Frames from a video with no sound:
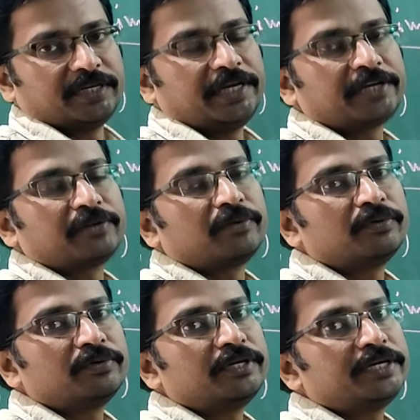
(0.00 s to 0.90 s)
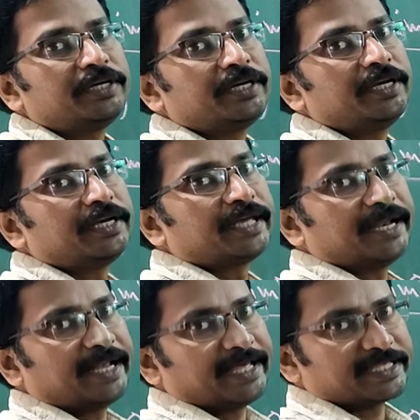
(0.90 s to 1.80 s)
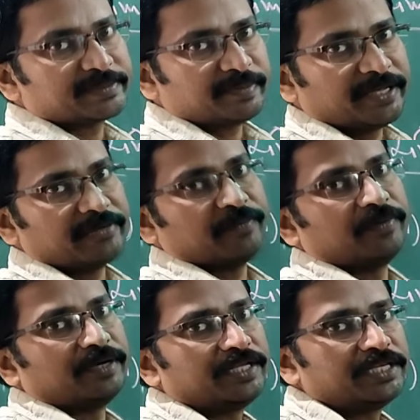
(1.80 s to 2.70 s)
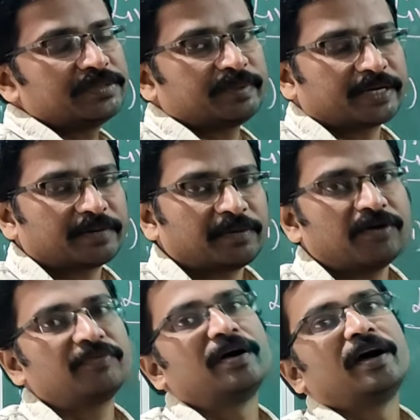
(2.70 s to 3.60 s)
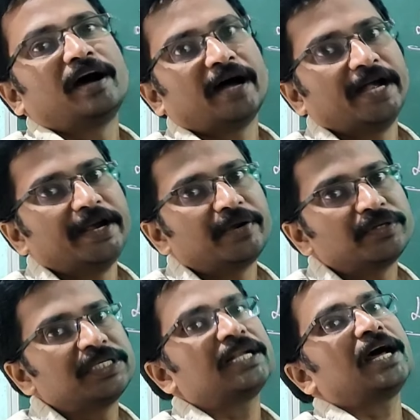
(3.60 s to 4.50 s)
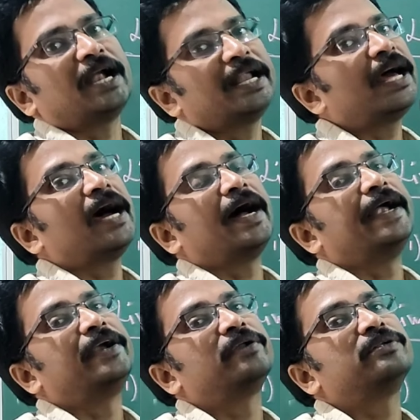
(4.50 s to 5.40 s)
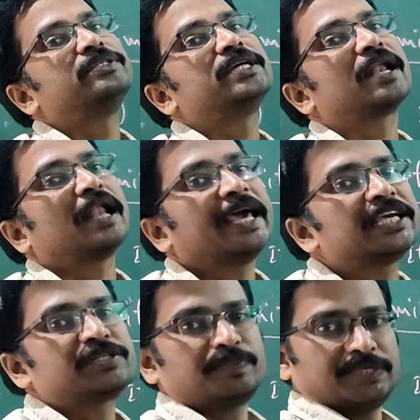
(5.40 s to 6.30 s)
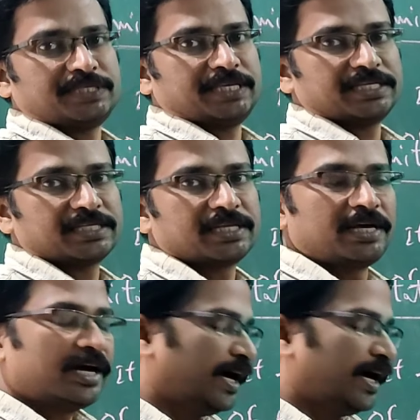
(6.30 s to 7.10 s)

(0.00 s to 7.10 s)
It can explain only spectrum of hydrogen and hydrogen-like species.